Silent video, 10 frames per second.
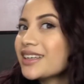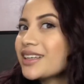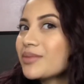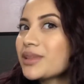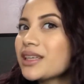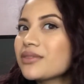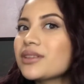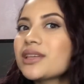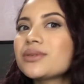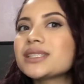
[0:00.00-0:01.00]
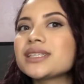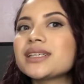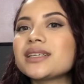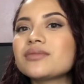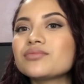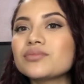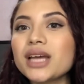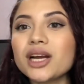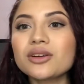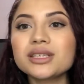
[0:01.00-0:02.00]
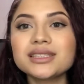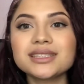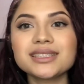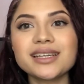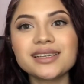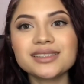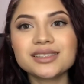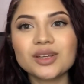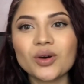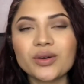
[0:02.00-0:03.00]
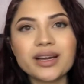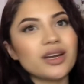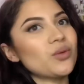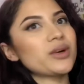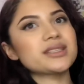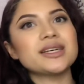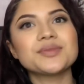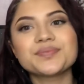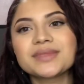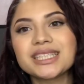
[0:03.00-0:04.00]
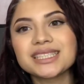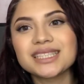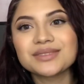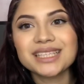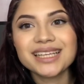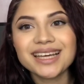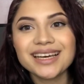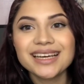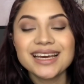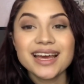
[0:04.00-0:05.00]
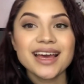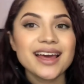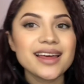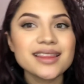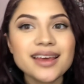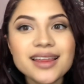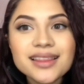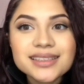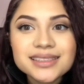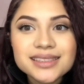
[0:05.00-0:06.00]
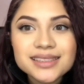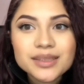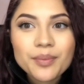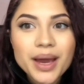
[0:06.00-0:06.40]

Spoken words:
But thankfully it wasn't that crazy today, so it kind of worked out. I just left it like that. And then this is my